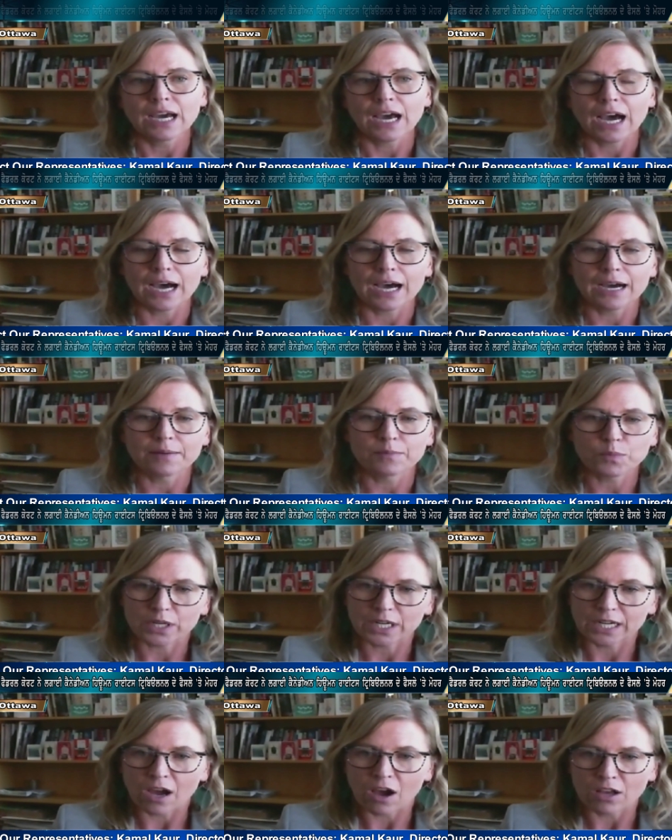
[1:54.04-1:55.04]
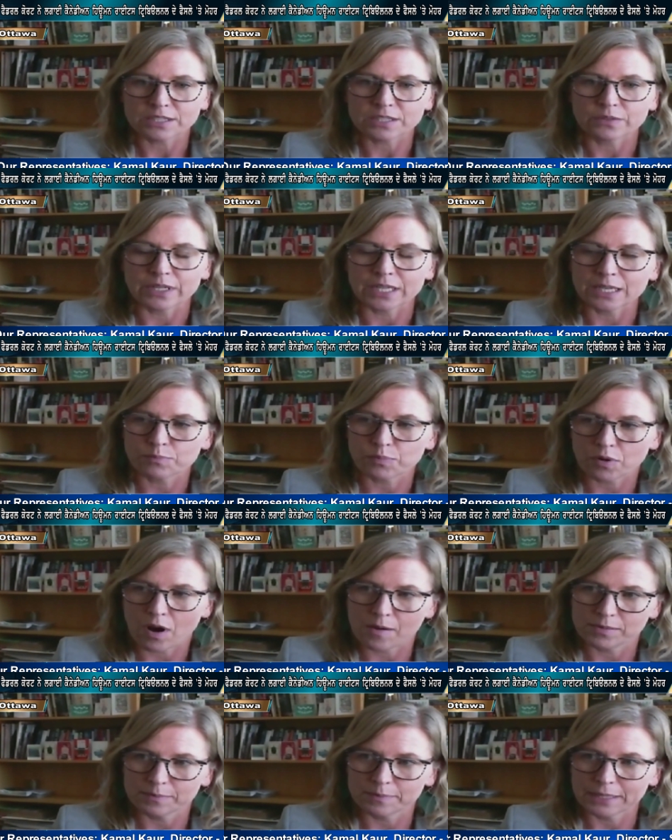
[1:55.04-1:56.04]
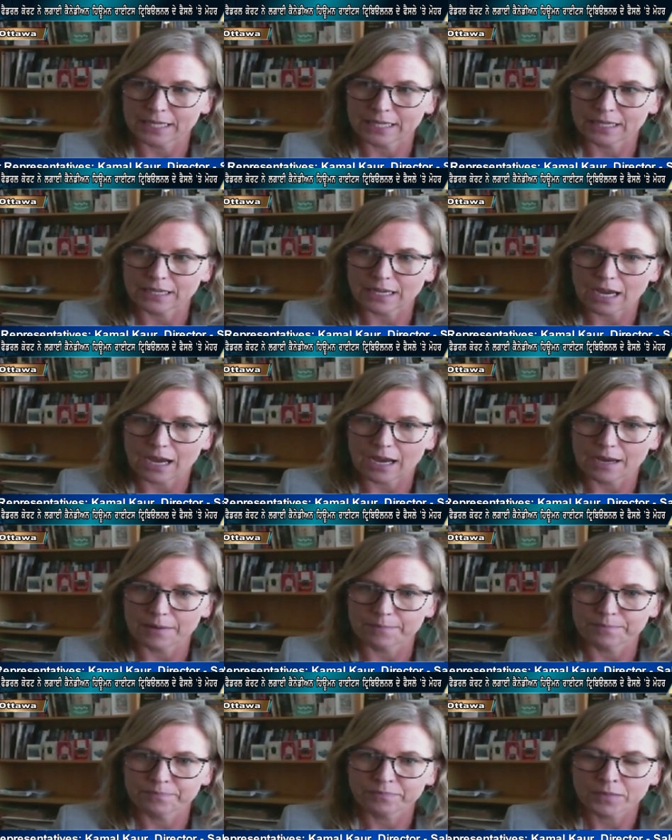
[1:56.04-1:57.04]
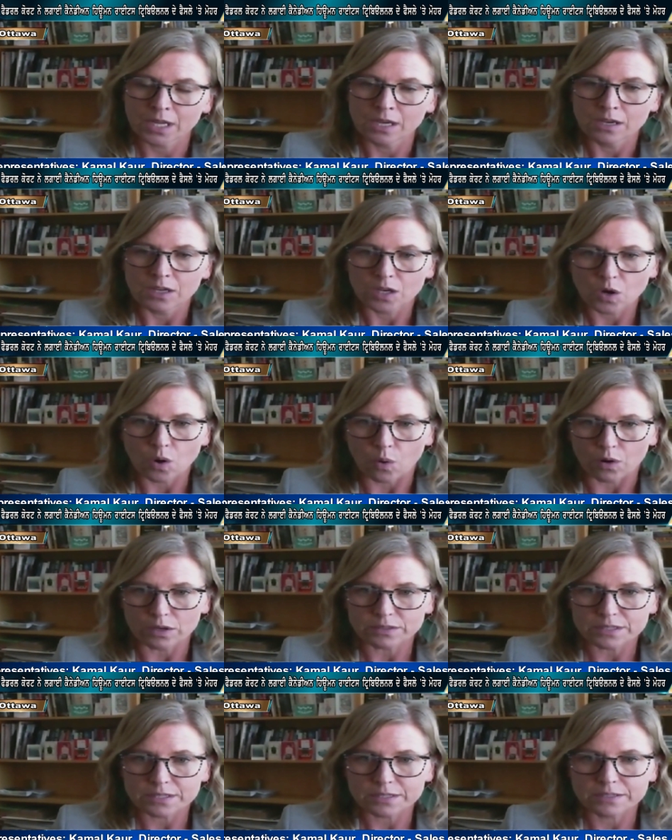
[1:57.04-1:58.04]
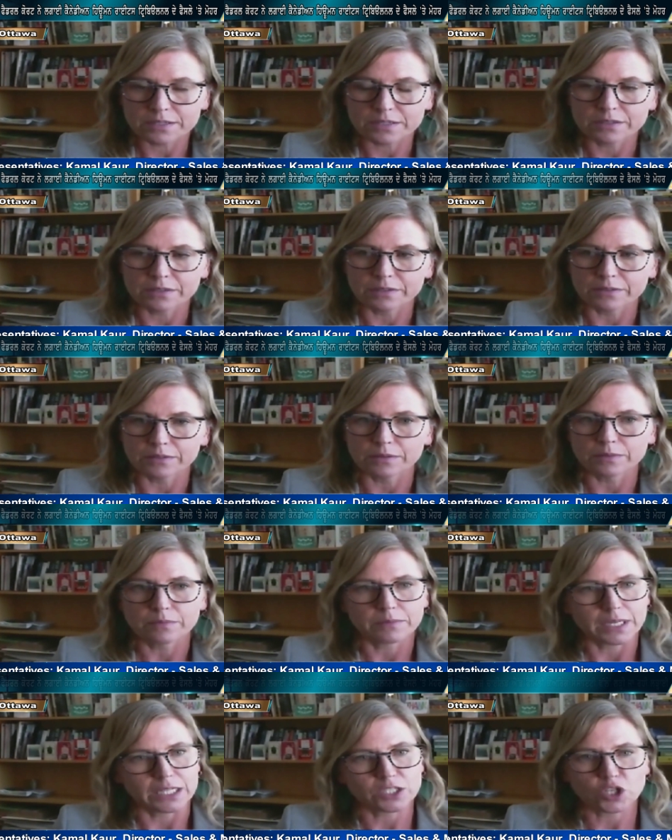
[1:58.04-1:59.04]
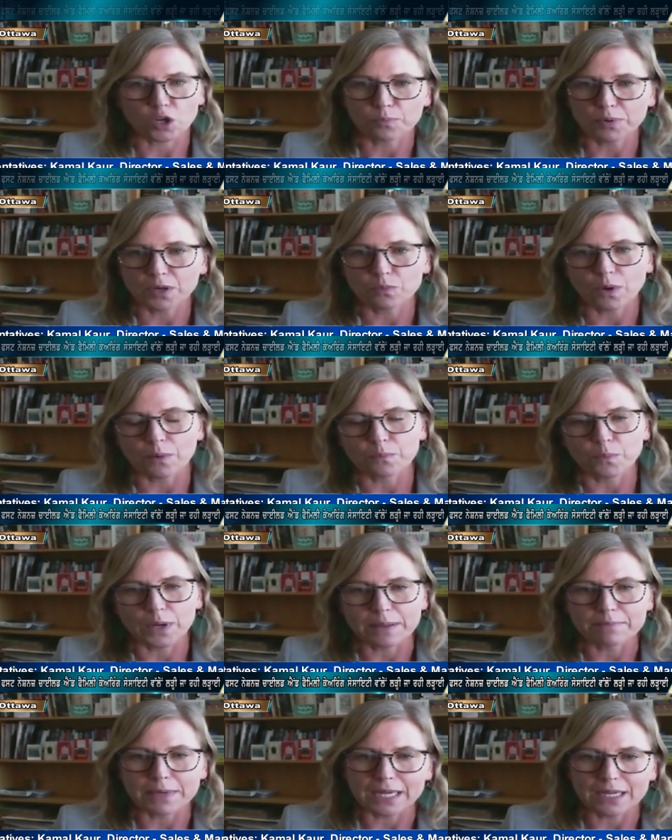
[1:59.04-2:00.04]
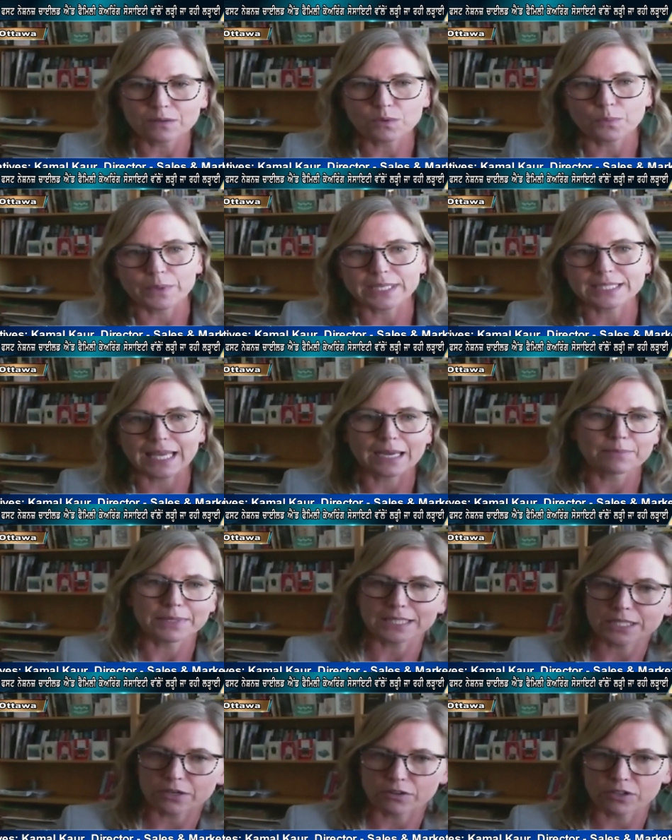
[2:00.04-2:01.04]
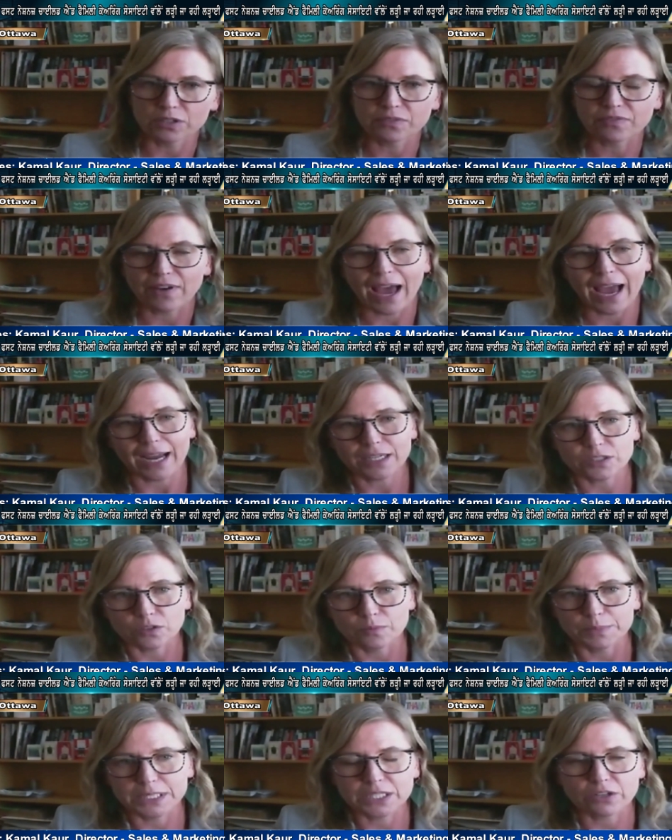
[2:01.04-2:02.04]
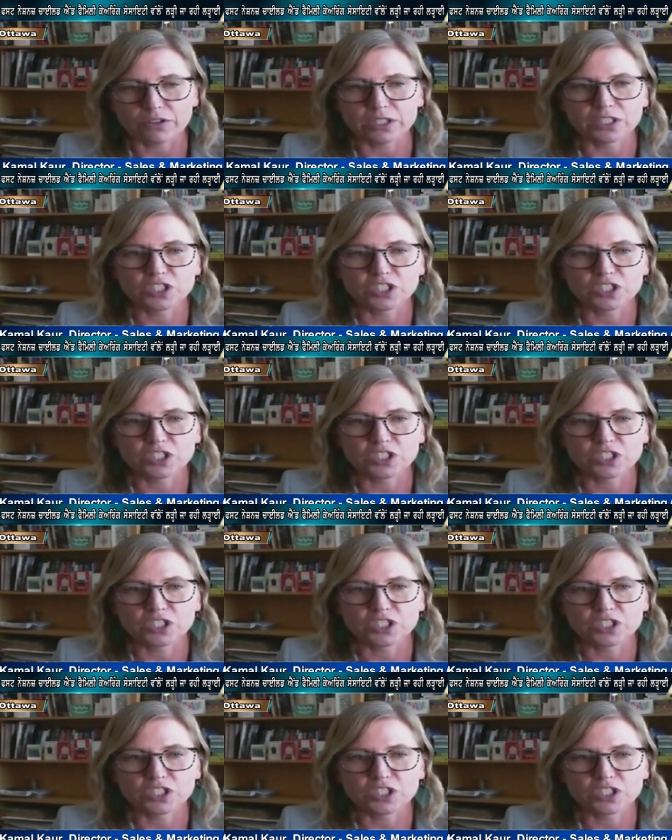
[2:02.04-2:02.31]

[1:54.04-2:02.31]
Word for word: Um, we're going to also need probably um, courts to interpret what we mean when we say a material fact or a material